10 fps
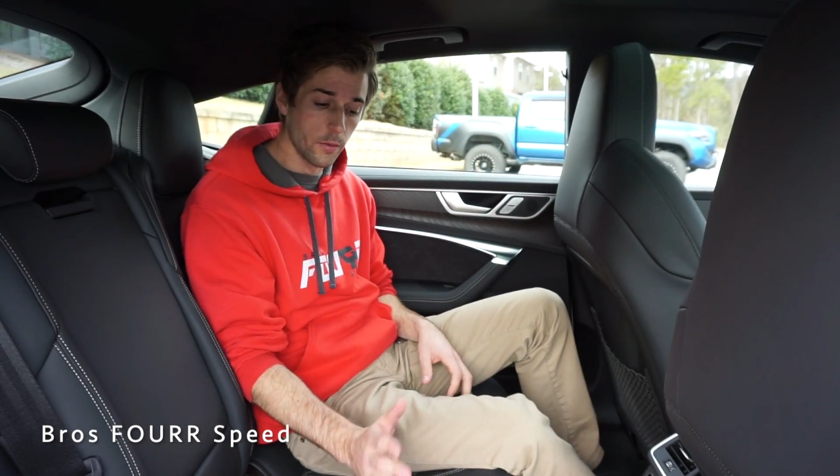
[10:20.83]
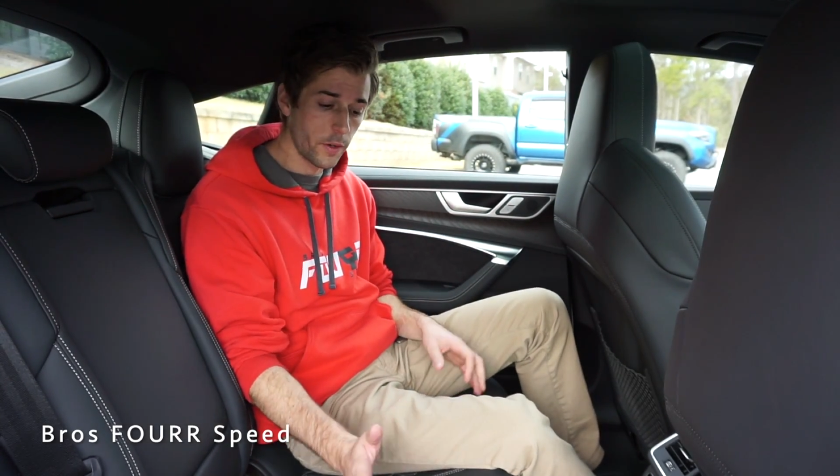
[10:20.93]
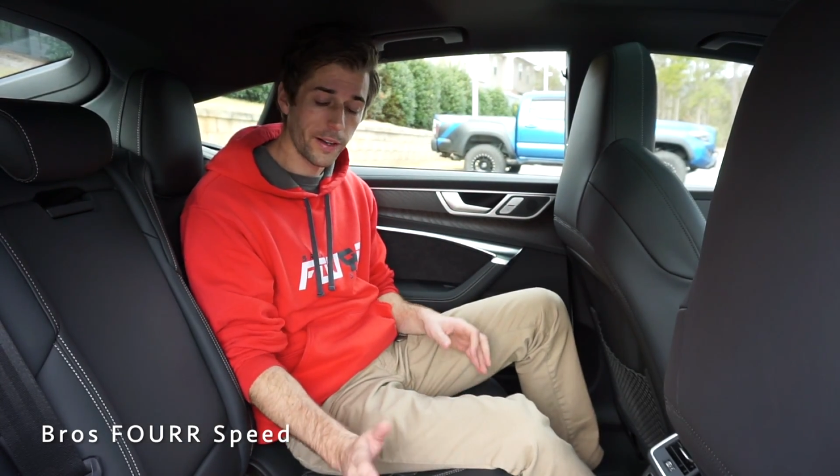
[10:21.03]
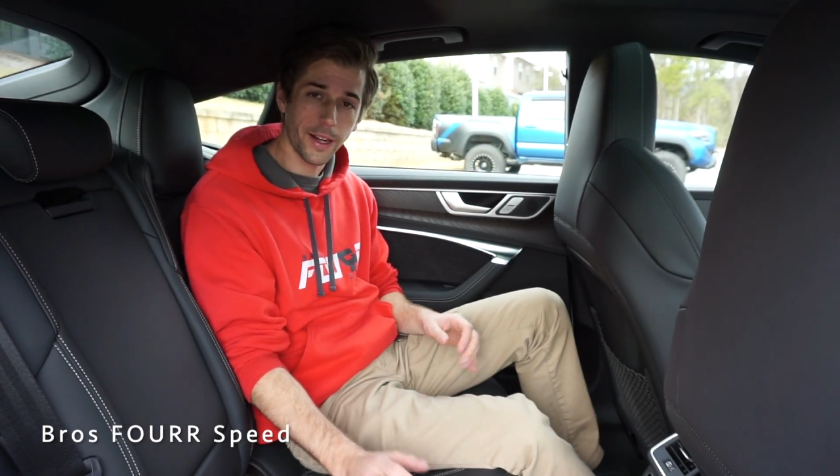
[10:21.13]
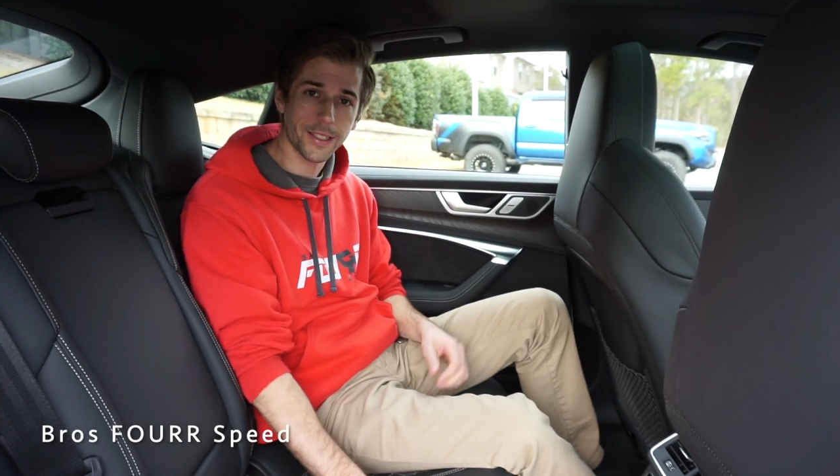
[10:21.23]

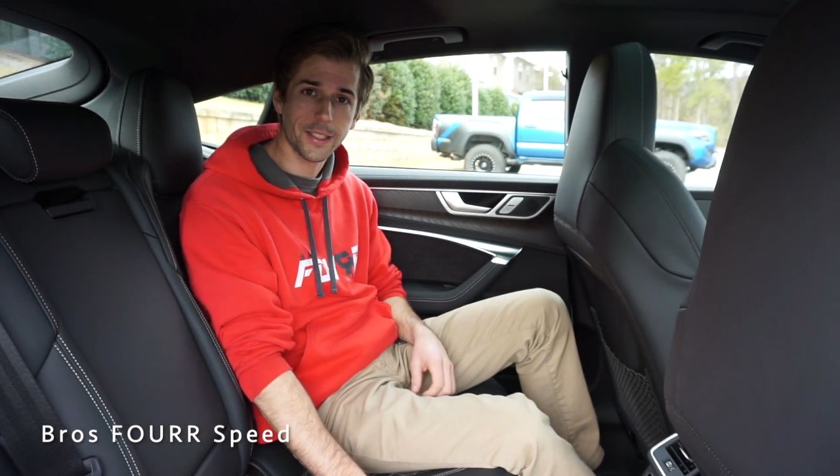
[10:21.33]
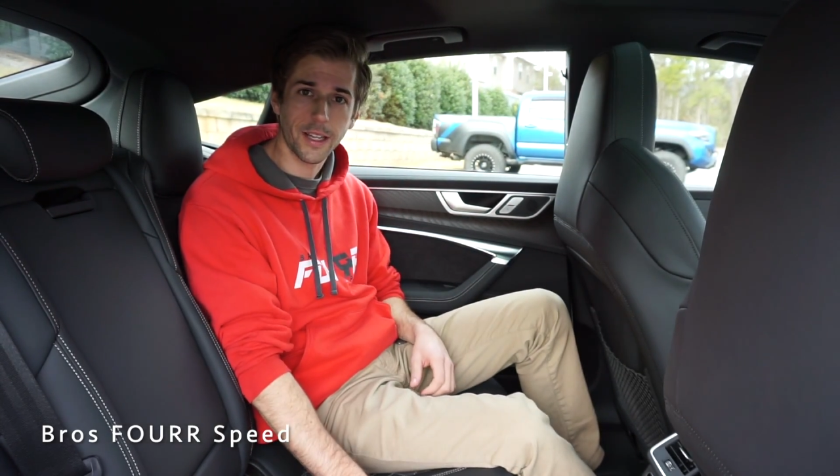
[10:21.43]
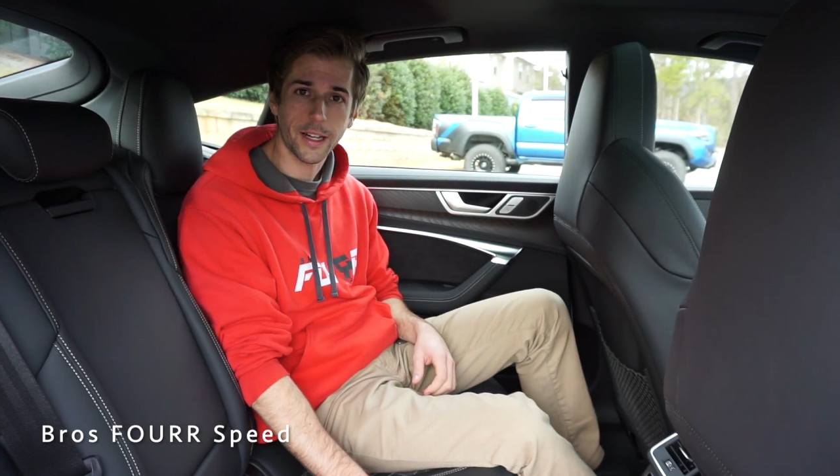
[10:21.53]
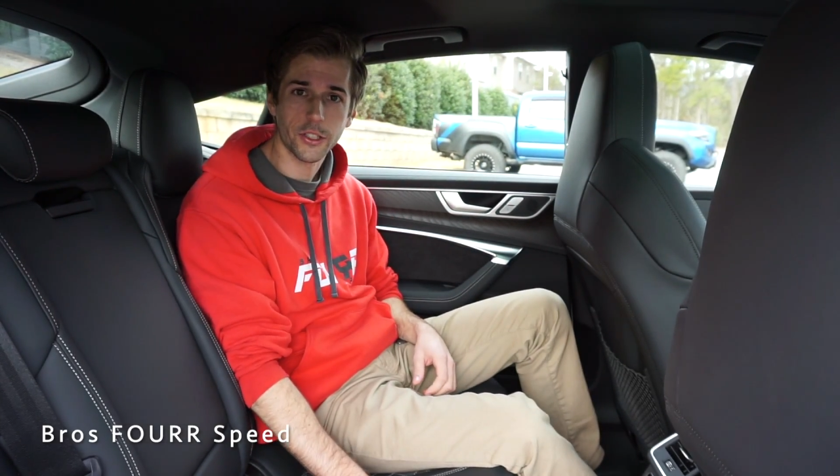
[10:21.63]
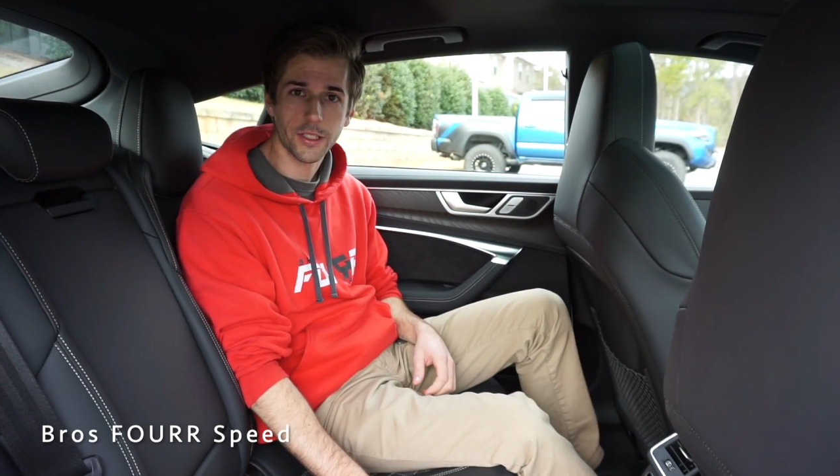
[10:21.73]
Very nice
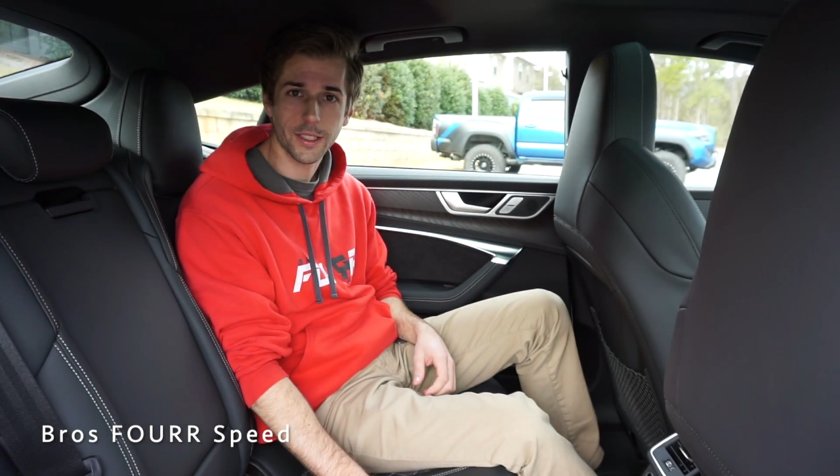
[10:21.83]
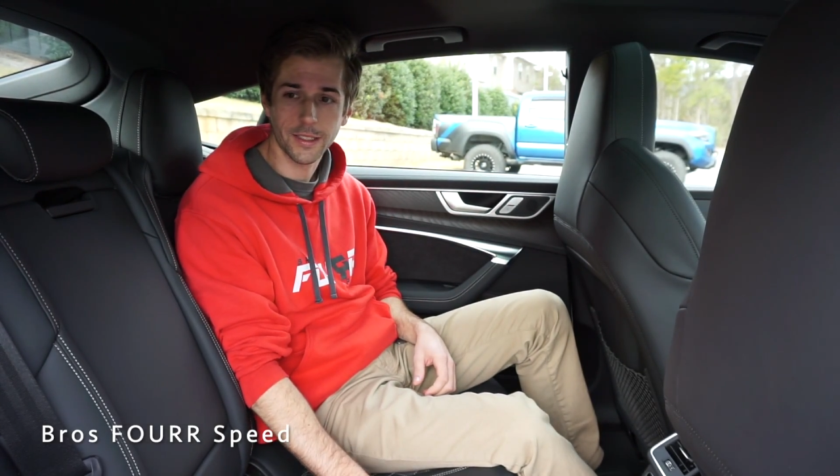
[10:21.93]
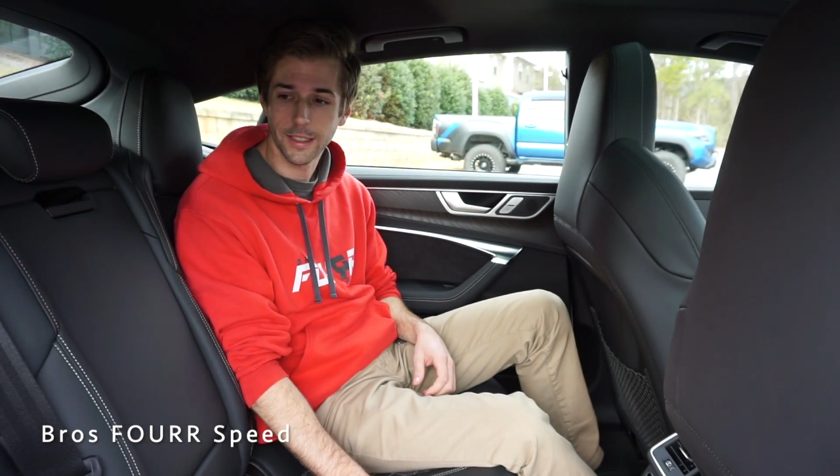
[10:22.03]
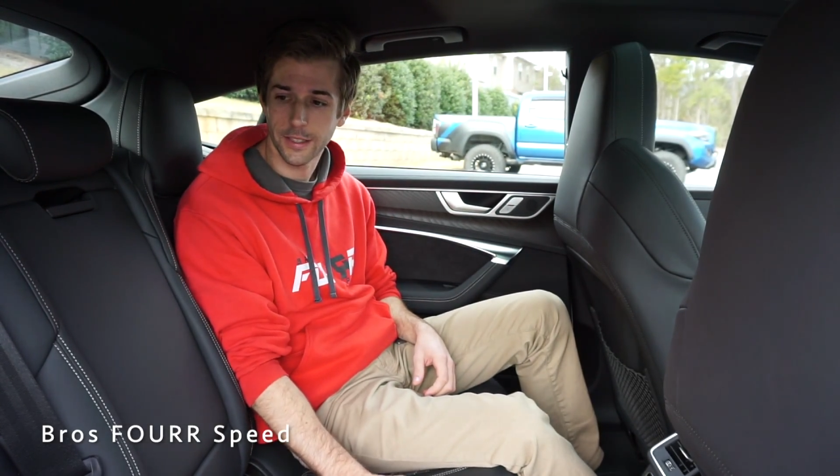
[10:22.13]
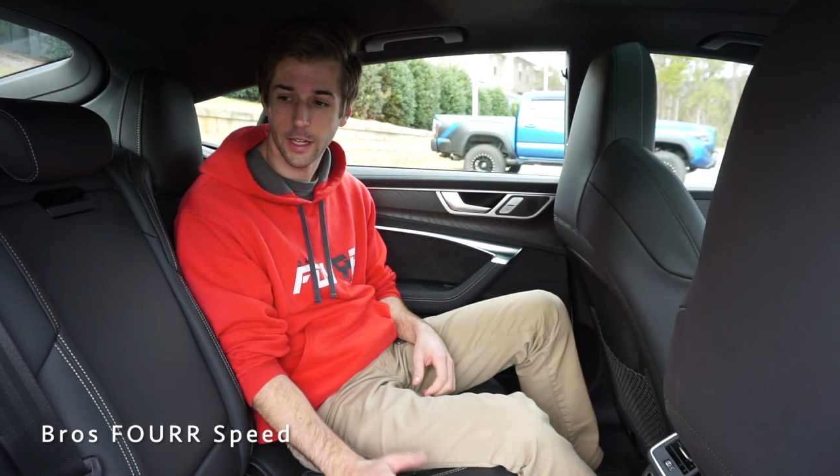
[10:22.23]
attention to
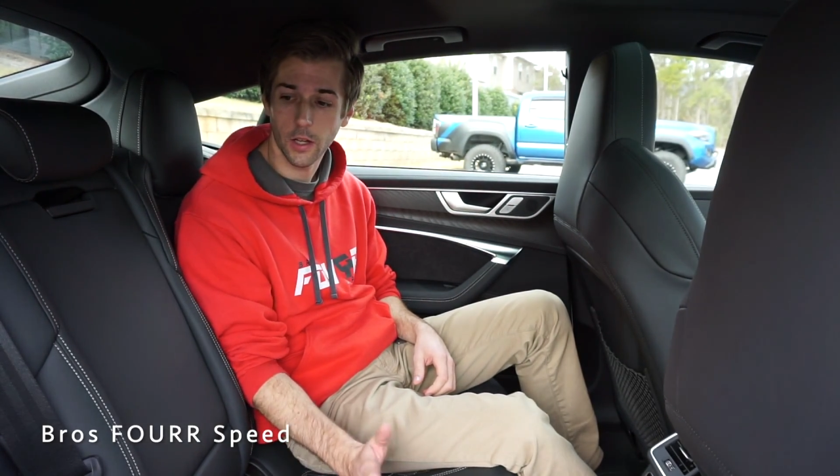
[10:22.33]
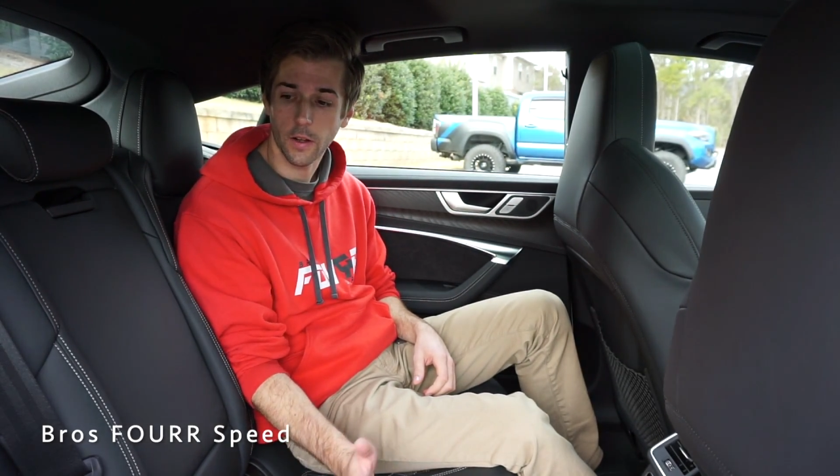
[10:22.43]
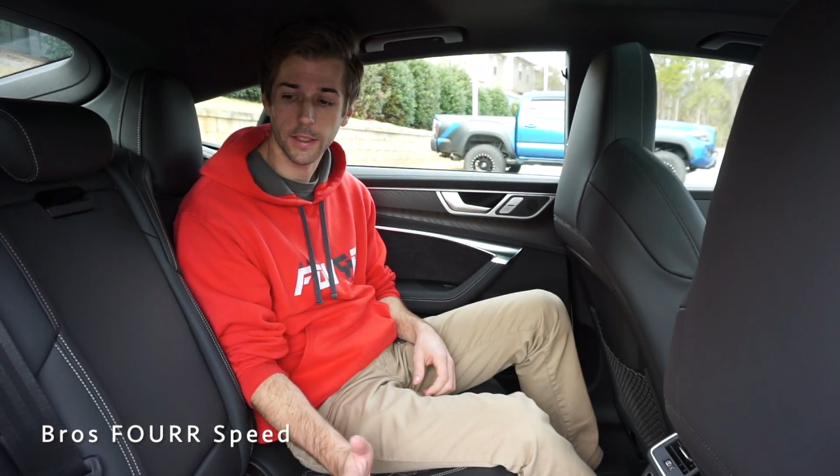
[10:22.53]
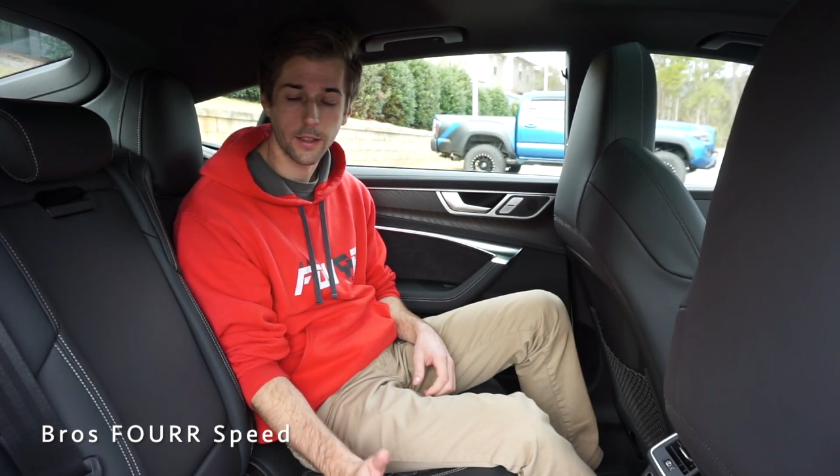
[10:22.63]
detail on